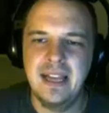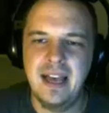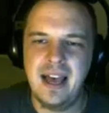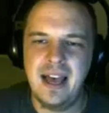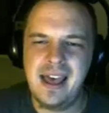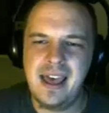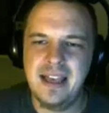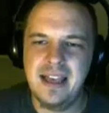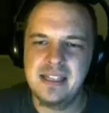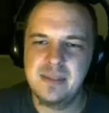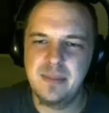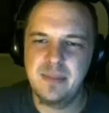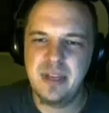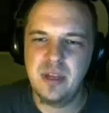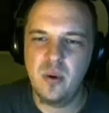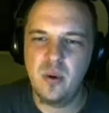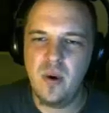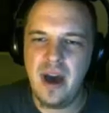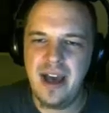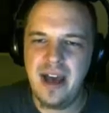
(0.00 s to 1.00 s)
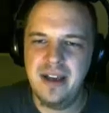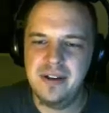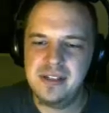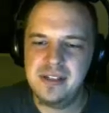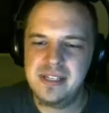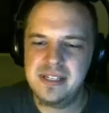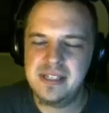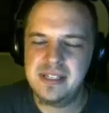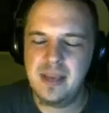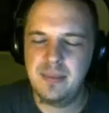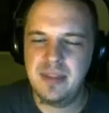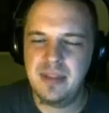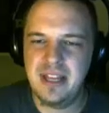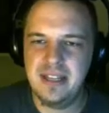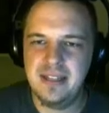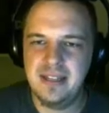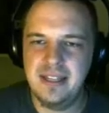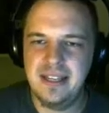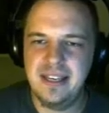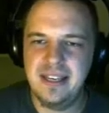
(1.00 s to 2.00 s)
I, it's been a while since I
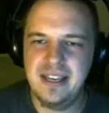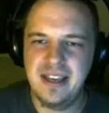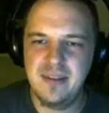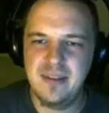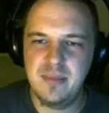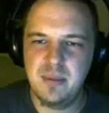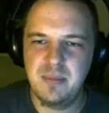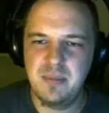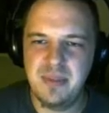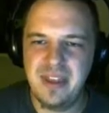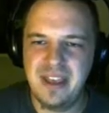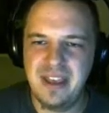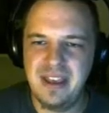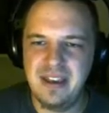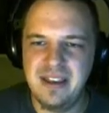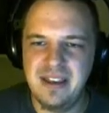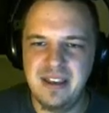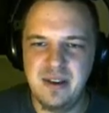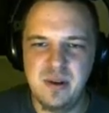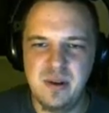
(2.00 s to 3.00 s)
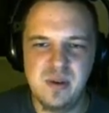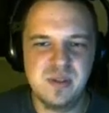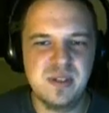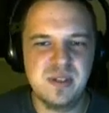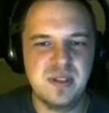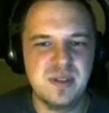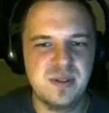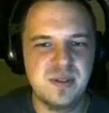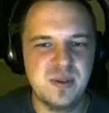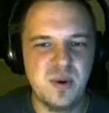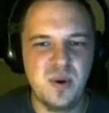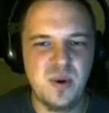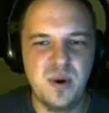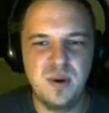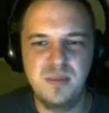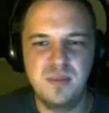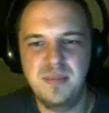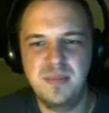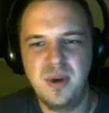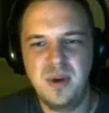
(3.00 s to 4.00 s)
played League. I've been playing Heroes of the
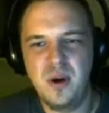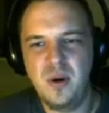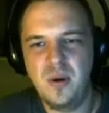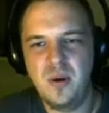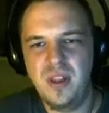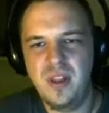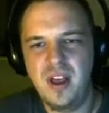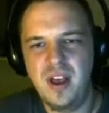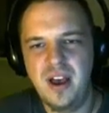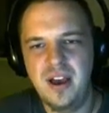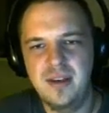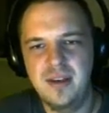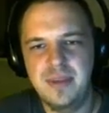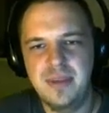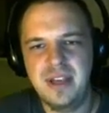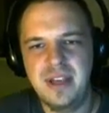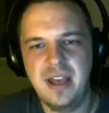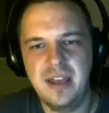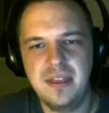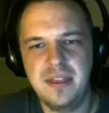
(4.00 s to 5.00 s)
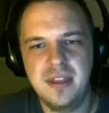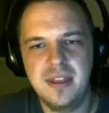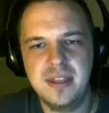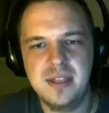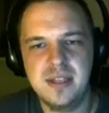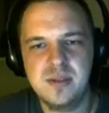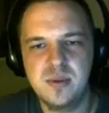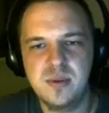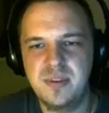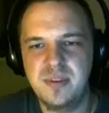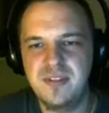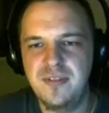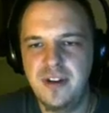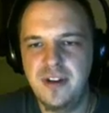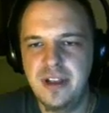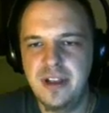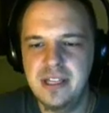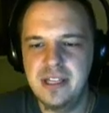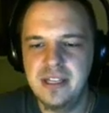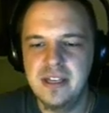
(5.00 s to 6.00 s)
Storm a whole lot, but I thought this would be
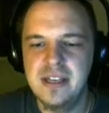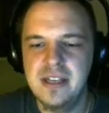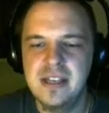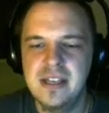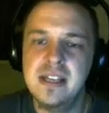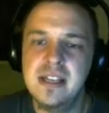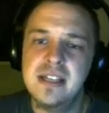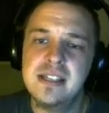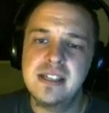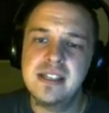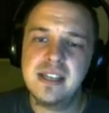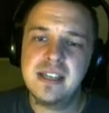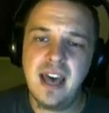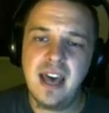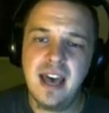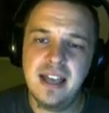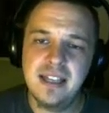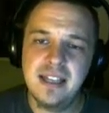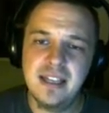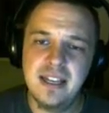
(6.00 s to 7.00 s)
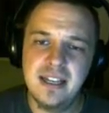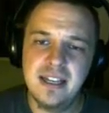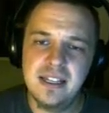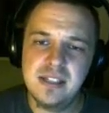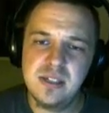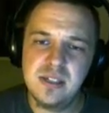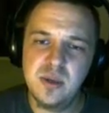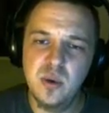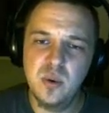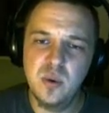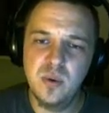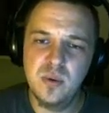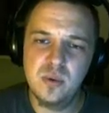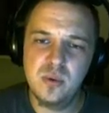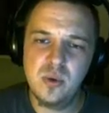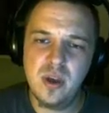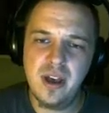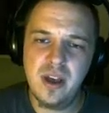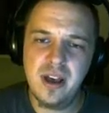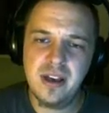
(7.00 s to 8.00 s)
fun to kind of do
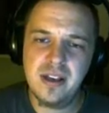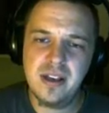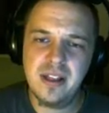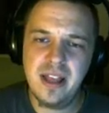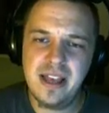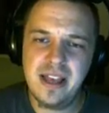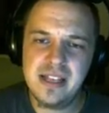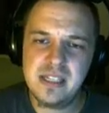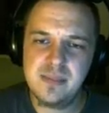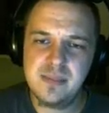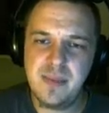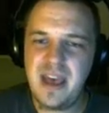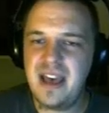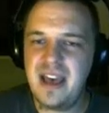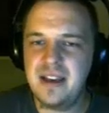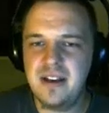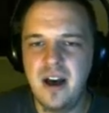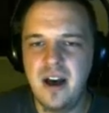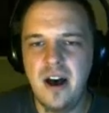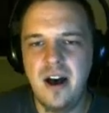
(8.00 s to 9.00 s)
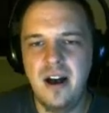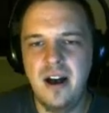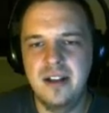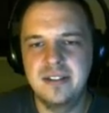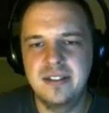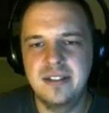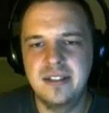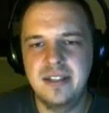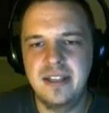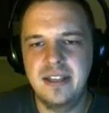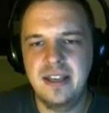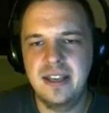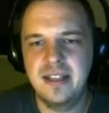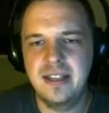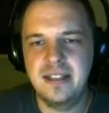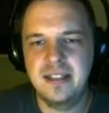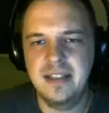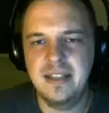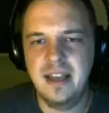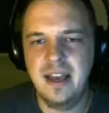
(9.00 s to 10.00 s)
a glance back on
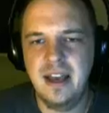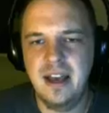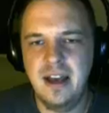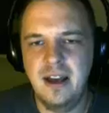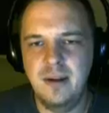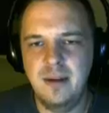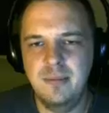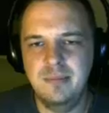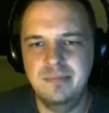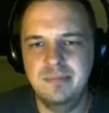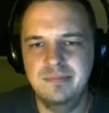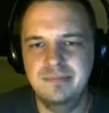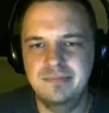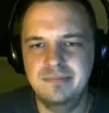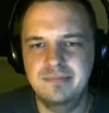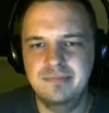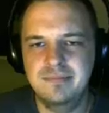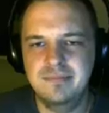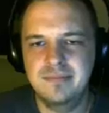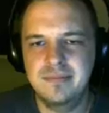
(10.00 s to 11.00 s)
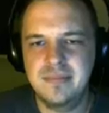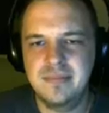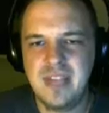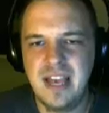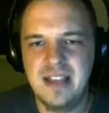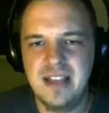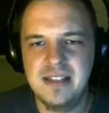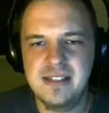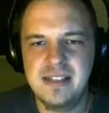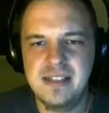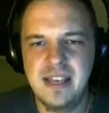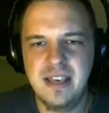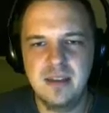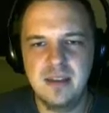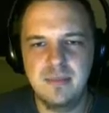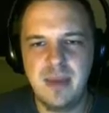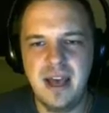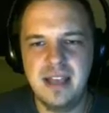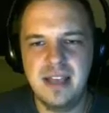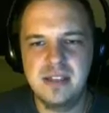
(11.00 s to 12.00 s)
and um, kind of say
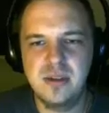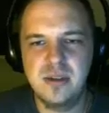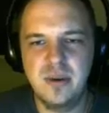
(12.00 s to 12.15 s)
goodbye to